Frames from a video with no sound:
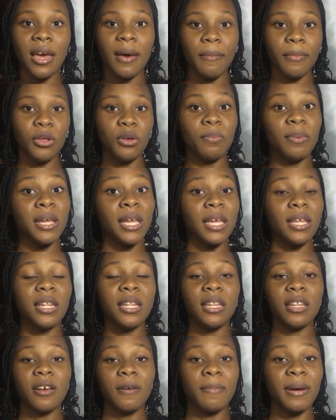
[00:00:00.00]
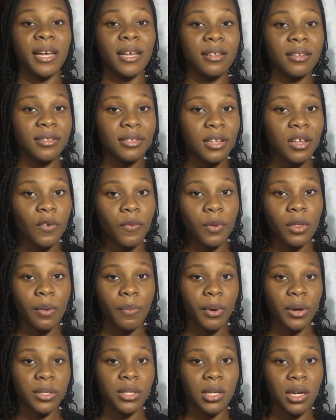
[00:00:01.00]
but you'll be in there by yourself with the
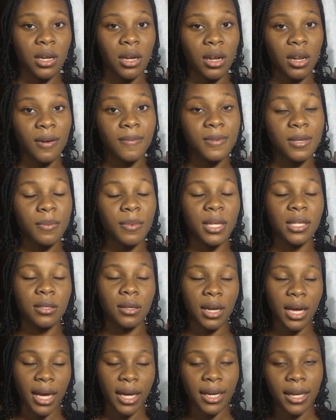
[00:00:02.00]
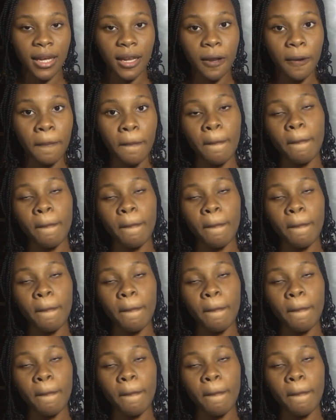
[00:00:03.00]
person on the laptop. That's what I did.